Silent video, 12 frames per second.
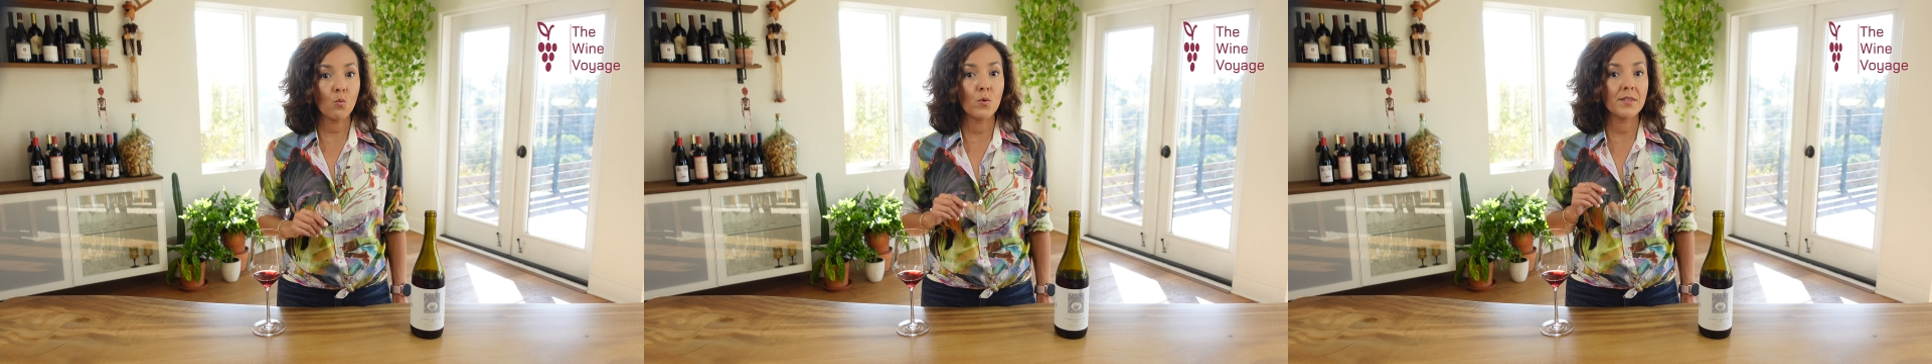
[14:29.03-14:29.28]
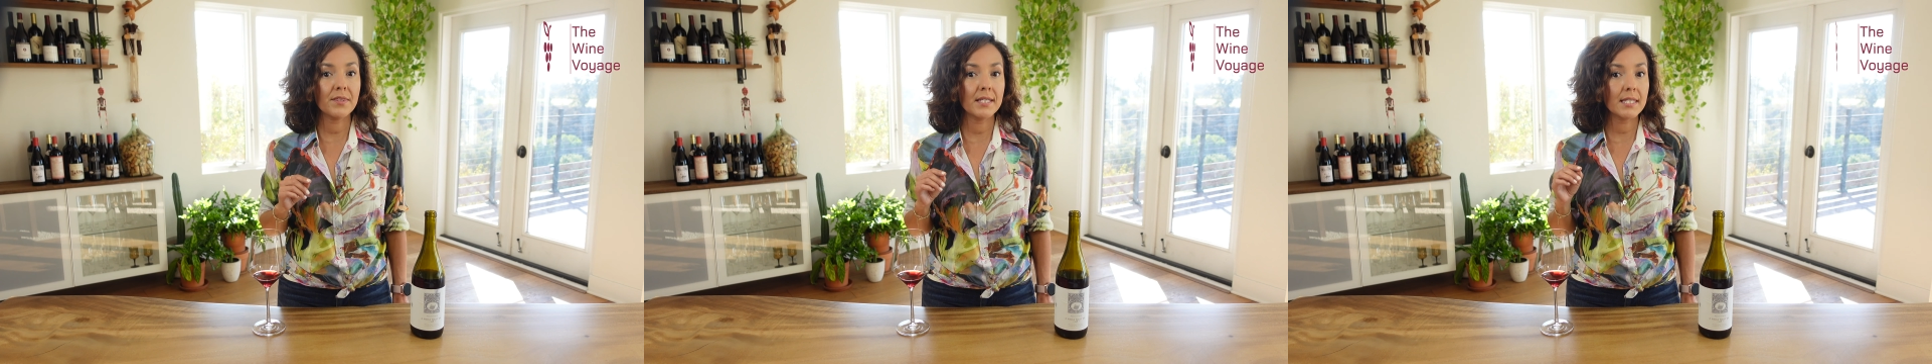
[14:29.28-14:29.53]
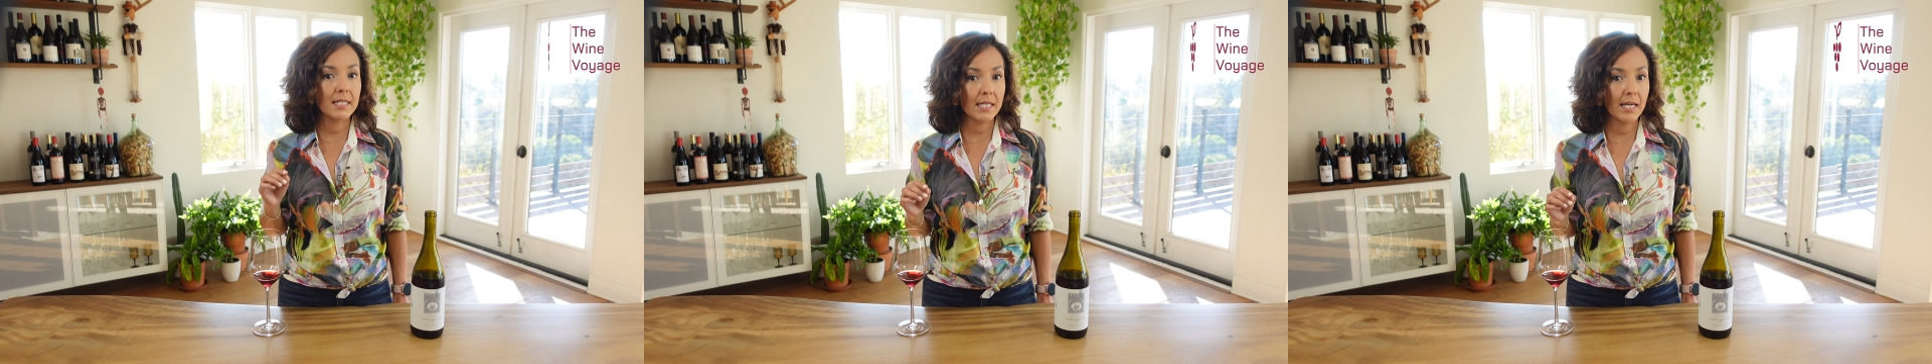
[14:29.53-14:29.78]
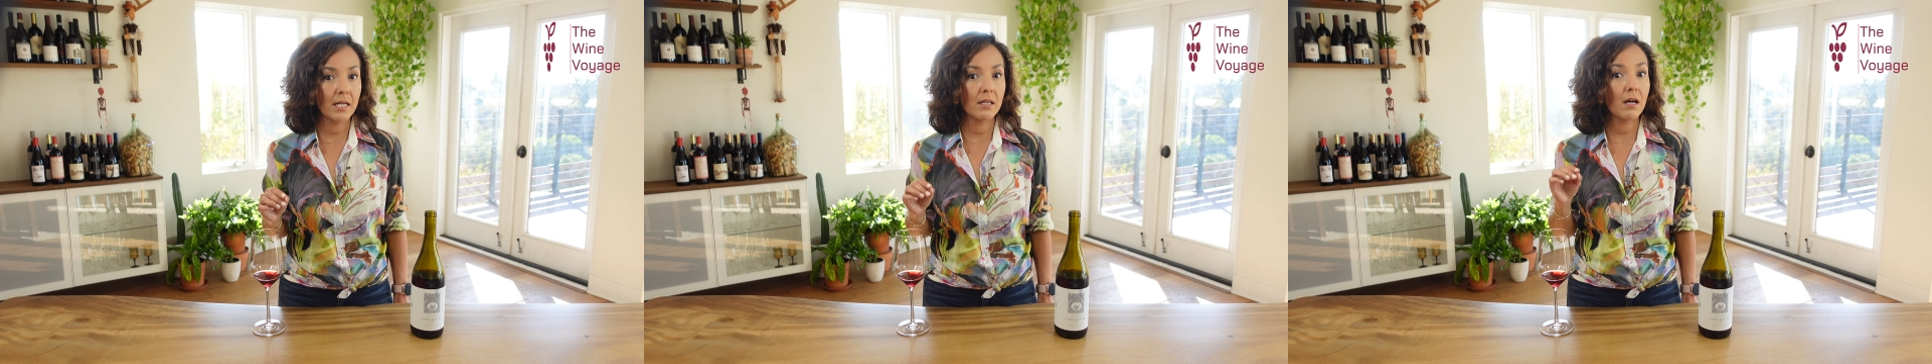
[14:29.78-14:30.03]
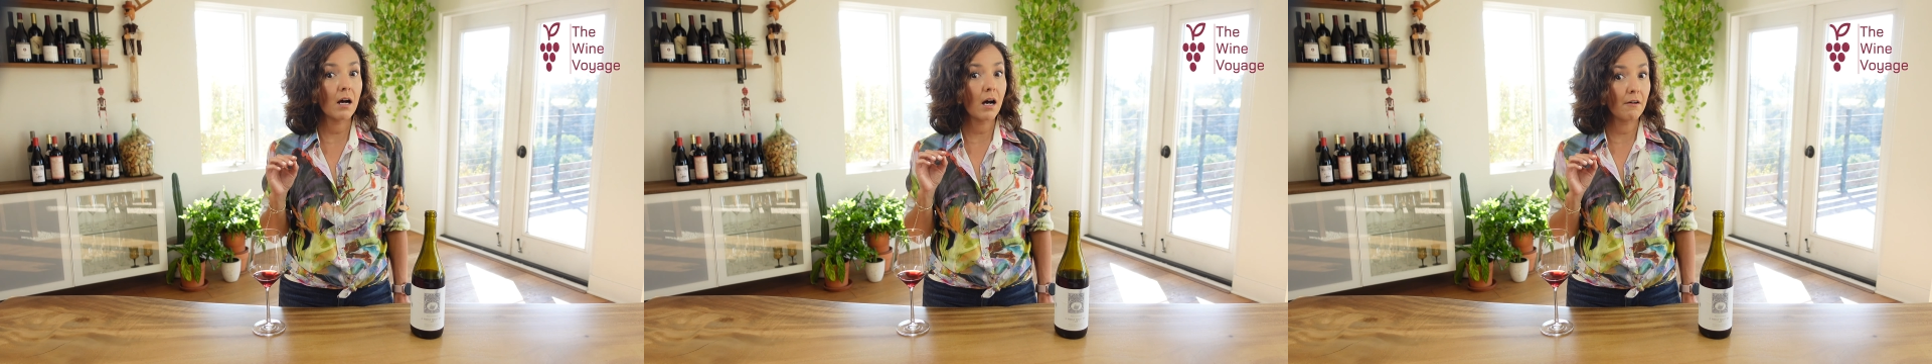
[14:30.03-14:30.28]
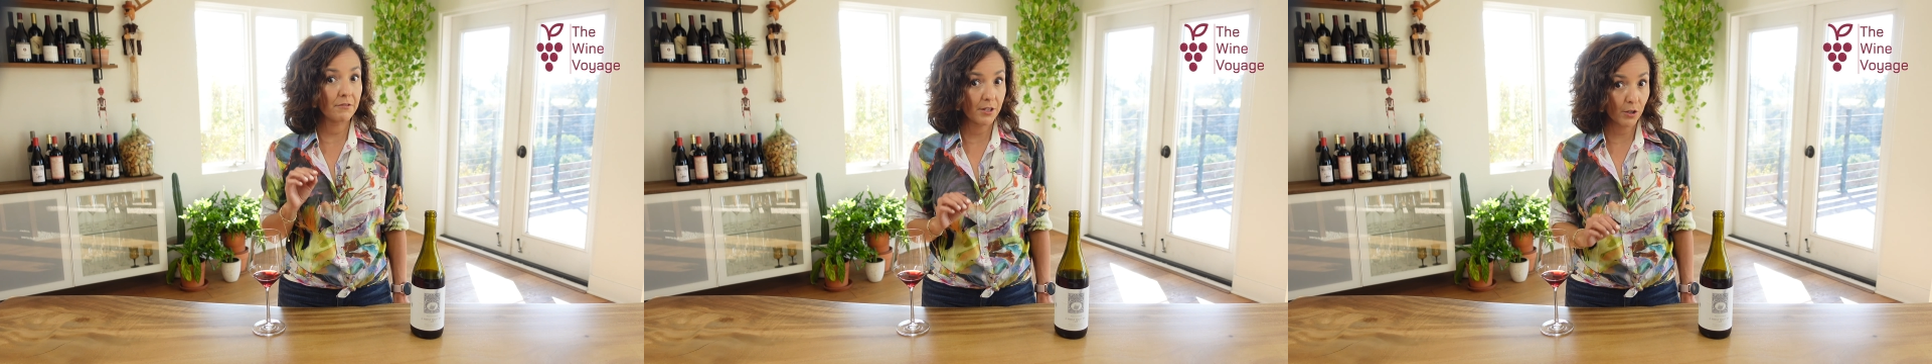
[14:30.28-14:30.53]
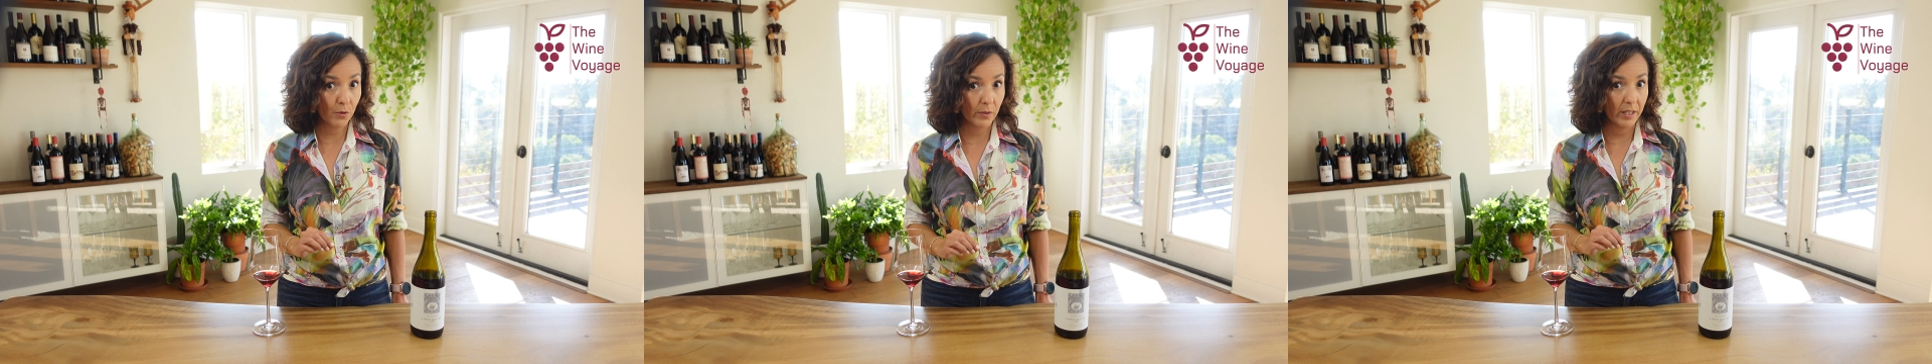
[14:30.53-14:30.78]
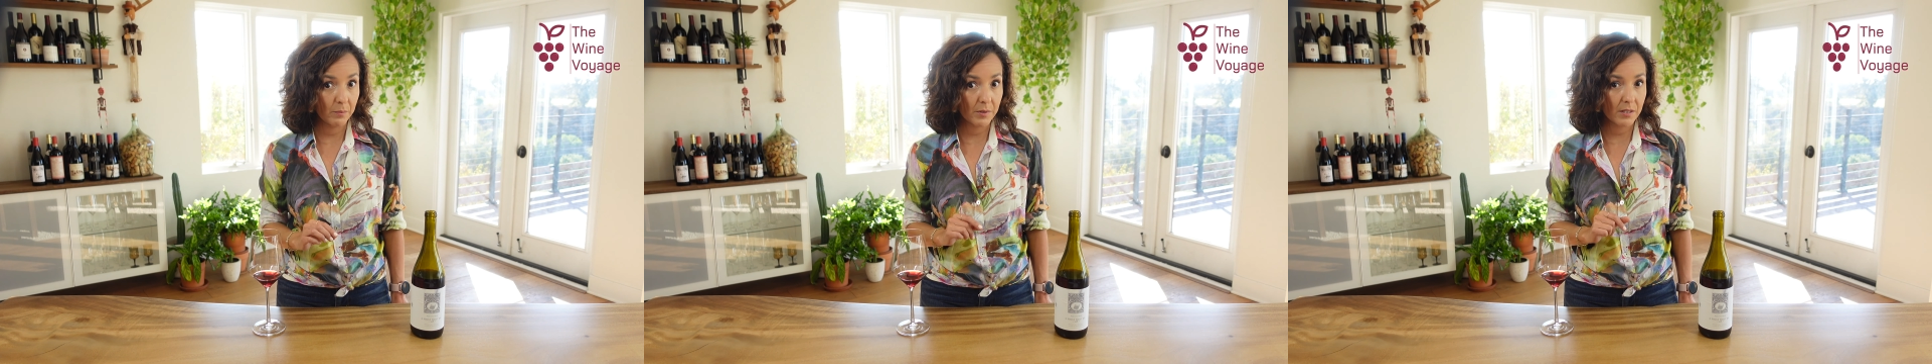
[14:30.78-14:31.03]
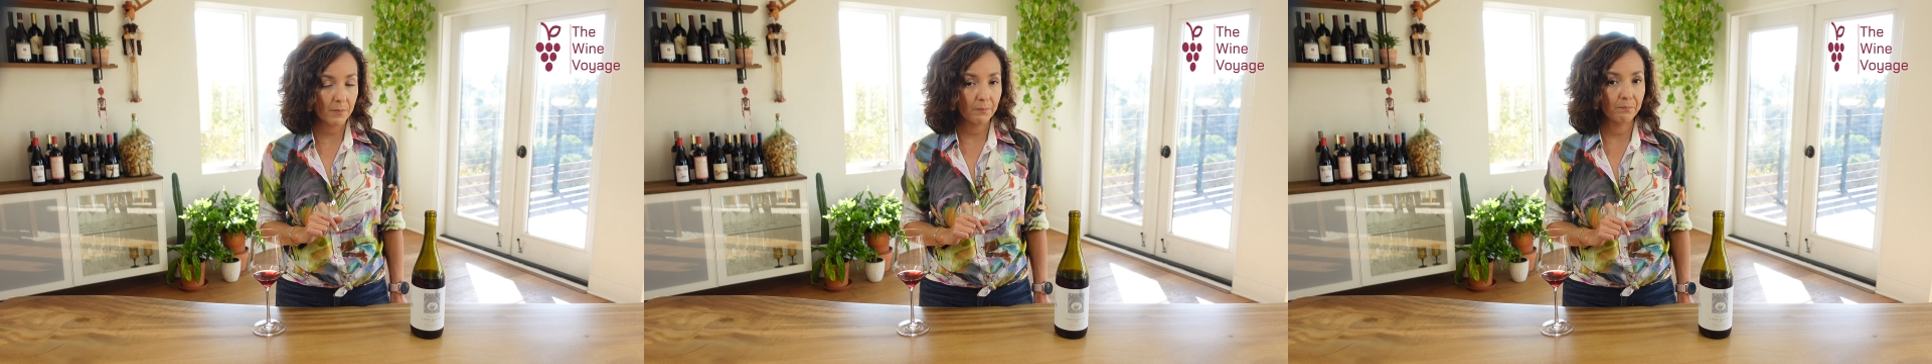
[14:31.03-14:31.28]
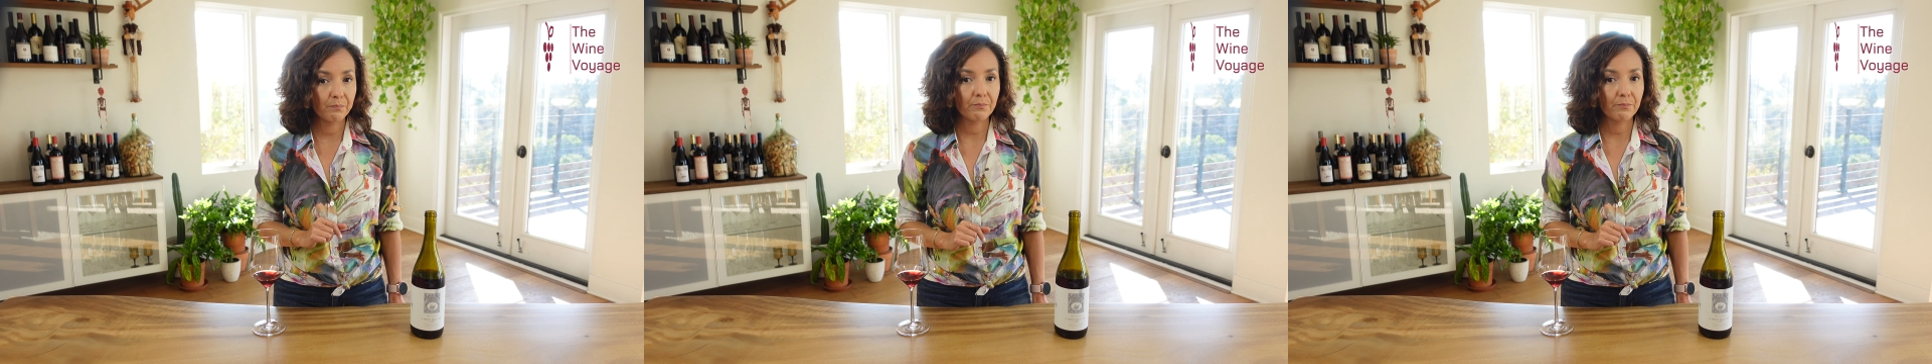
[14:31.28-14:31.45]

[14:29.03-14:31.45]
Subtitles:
with the skin of the grapes.